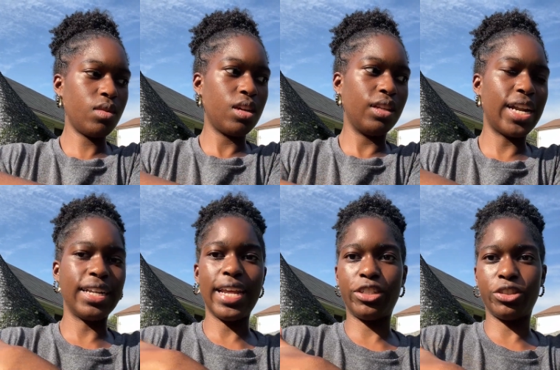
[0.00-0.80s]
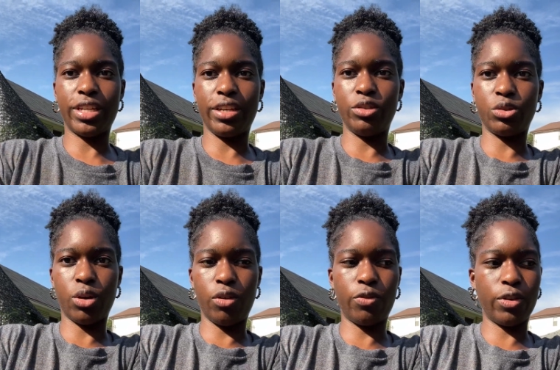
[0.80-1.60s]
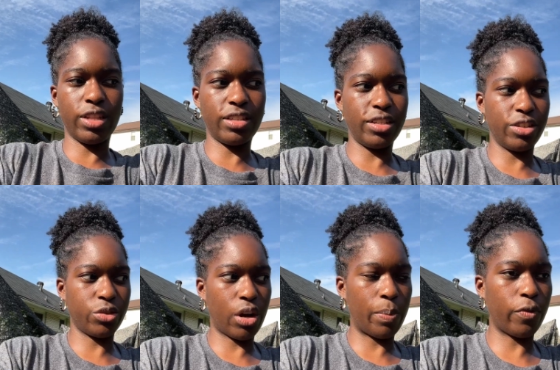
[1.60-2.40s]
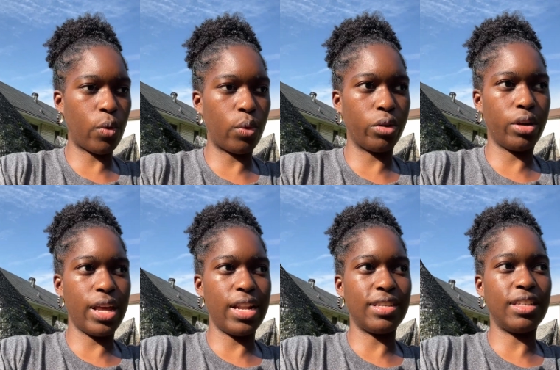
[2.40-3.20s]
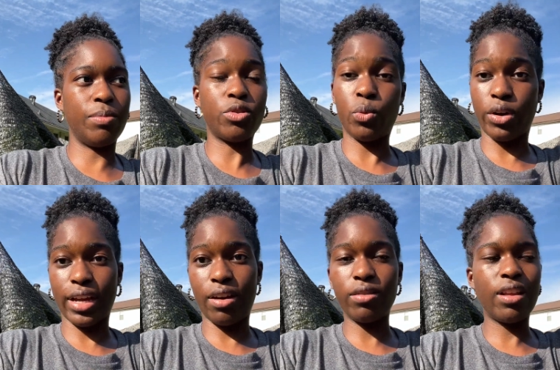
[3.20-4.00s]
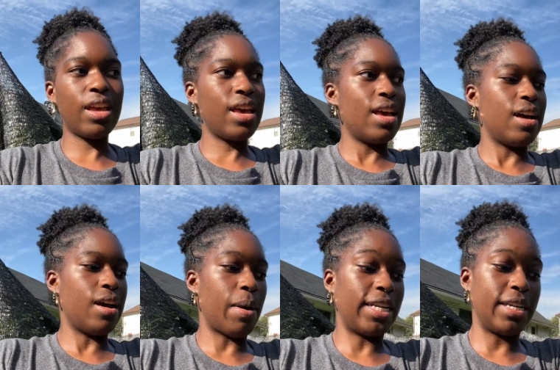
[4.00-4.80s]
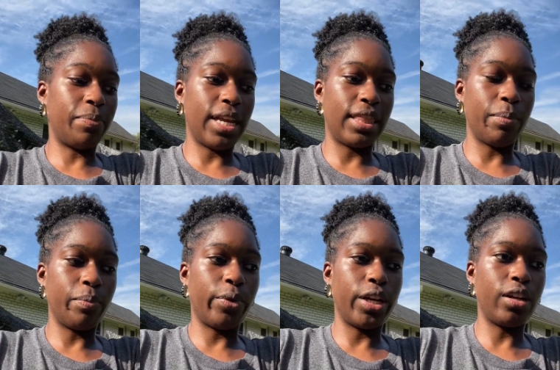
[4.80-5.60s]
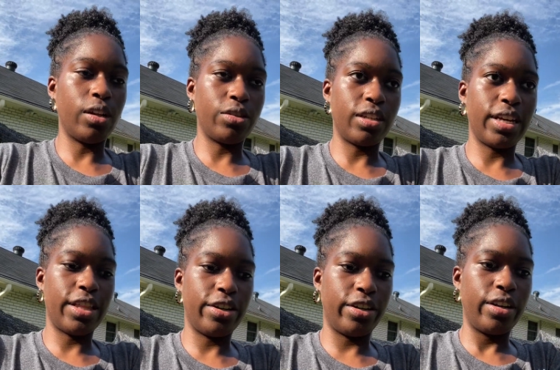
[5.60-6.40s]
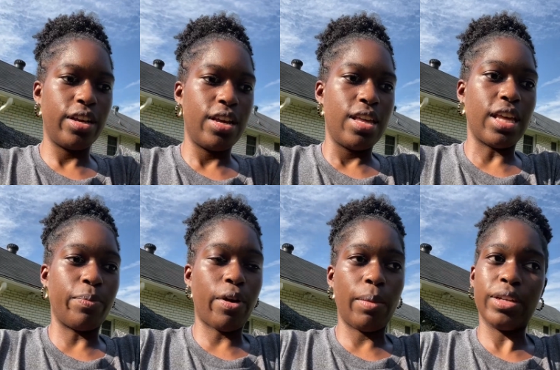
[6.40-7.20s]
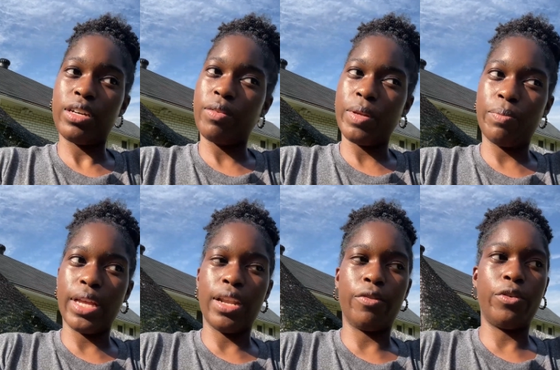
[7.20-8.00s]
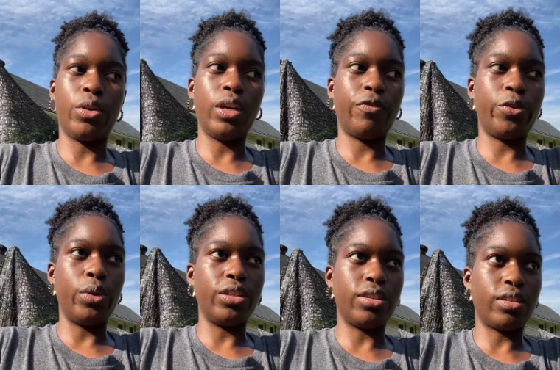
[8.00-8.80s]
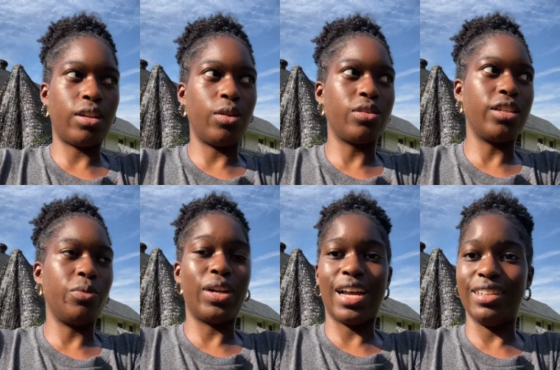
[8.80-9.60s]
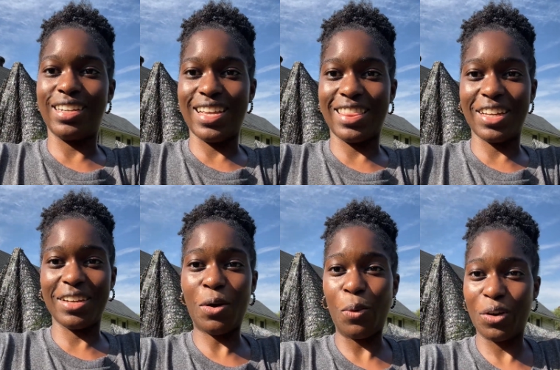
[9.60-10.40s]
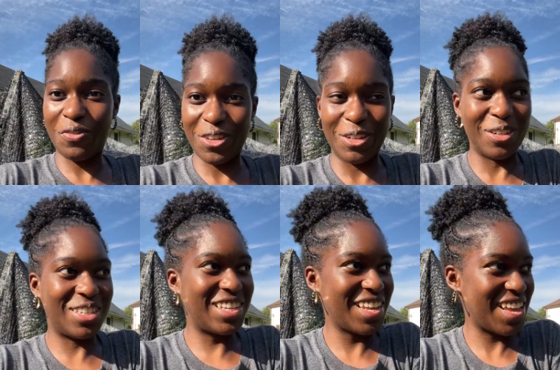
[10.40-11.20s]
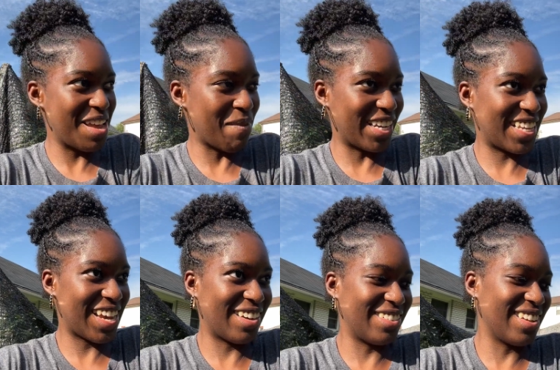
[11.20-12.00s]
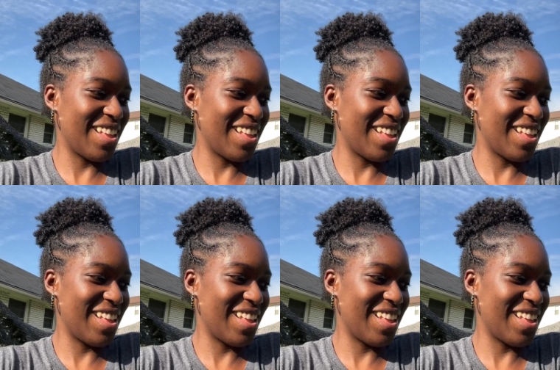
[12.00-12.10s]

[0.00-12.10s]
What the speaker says: letting nature take control for this year's crop of corn, and it seemed to work out. I did plant them pretty close together. They probably could have been planted a few inches closely. When I look at the cornfields in my town,